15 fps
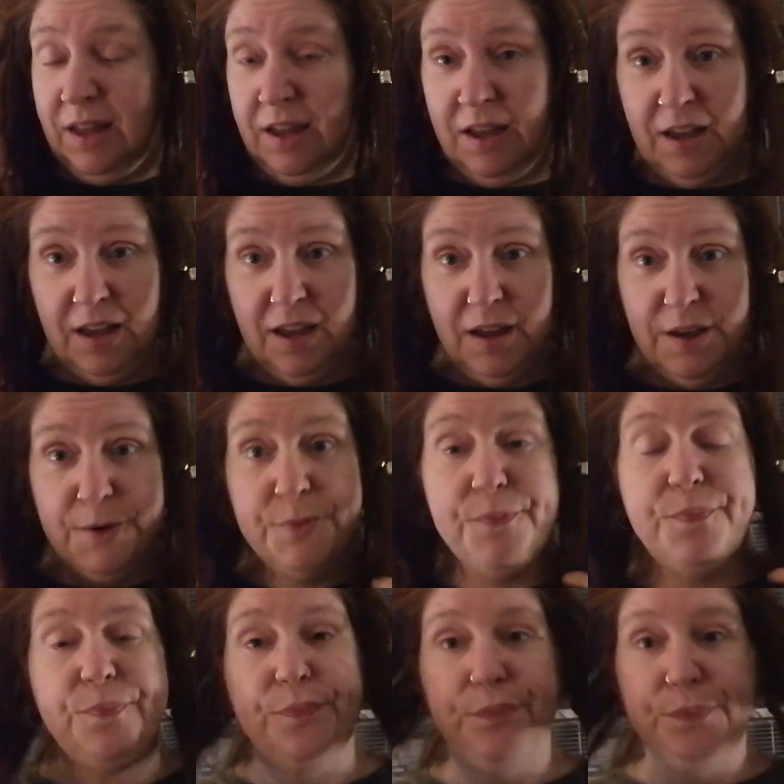
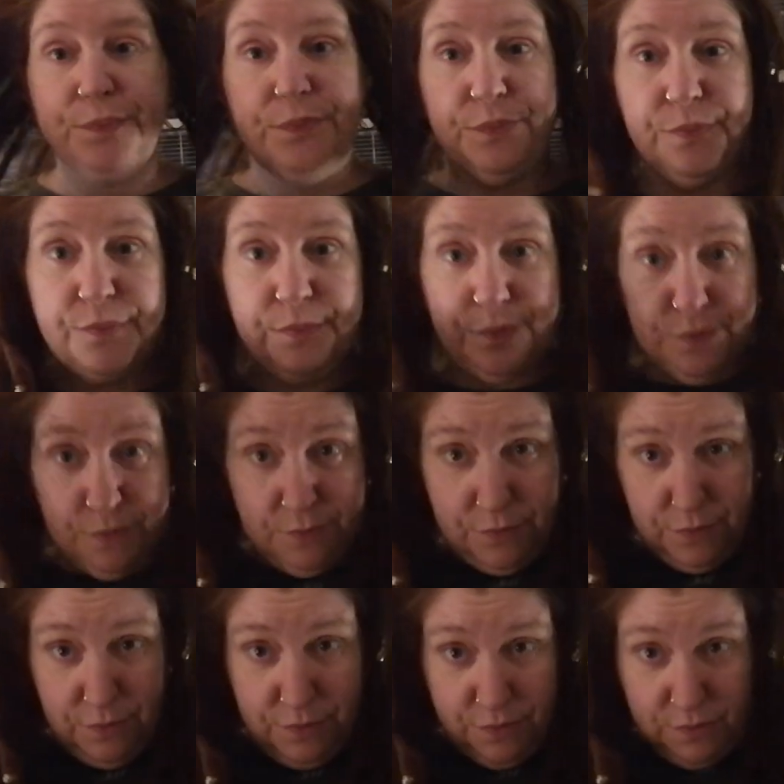Um,
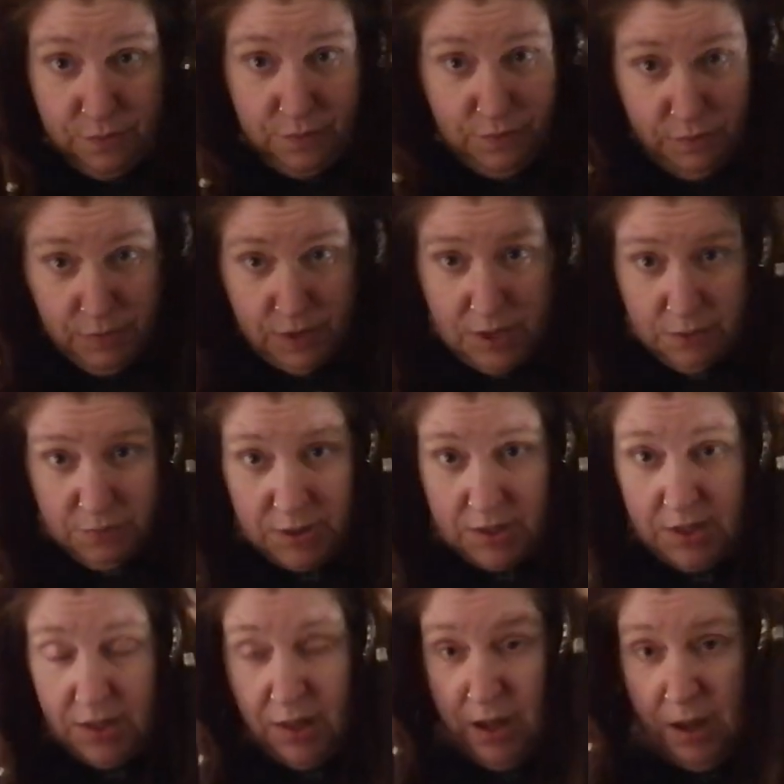but I'm still